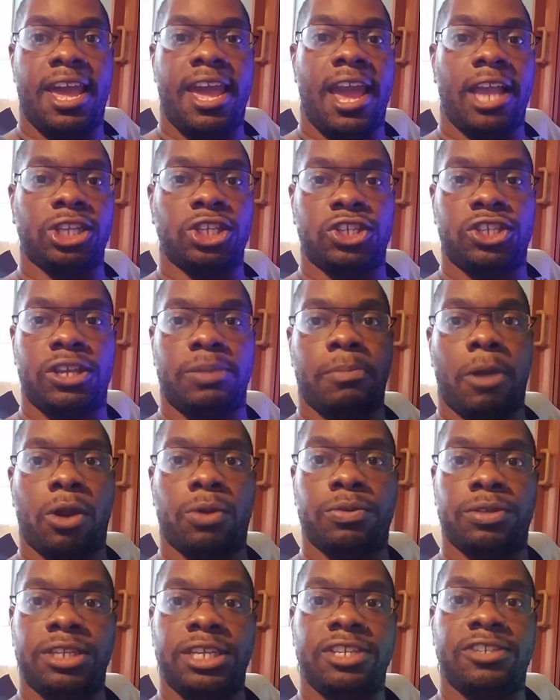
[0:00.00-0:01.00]
Age of
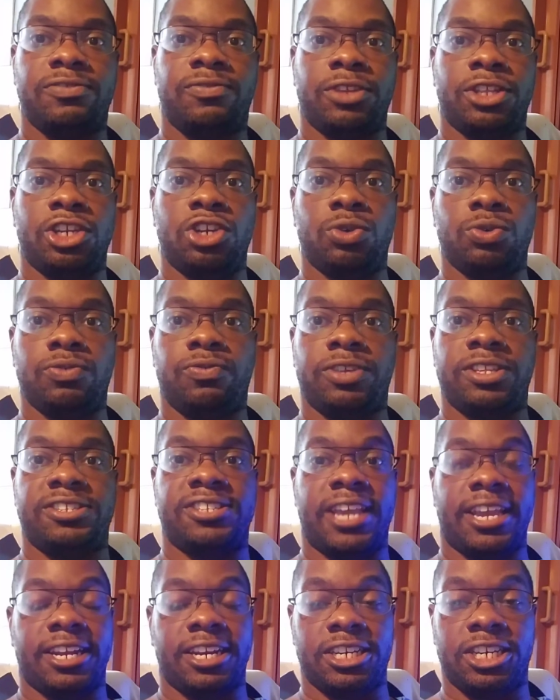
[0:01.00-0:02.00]
Sigmar release for the new for the
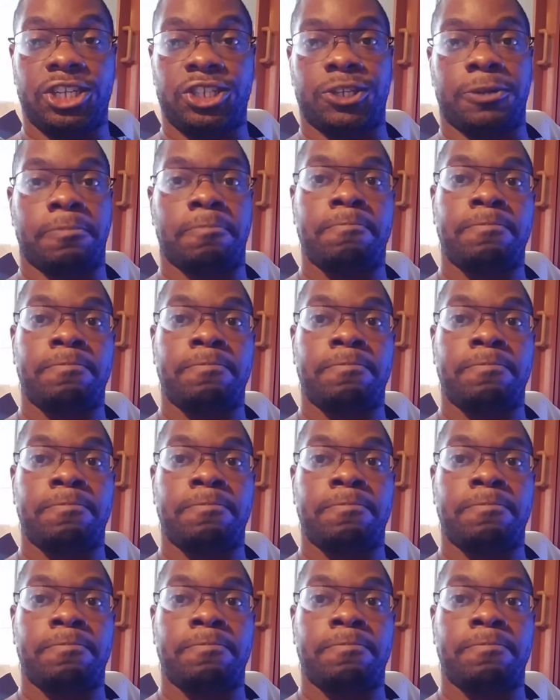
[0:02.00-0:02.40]
second edition.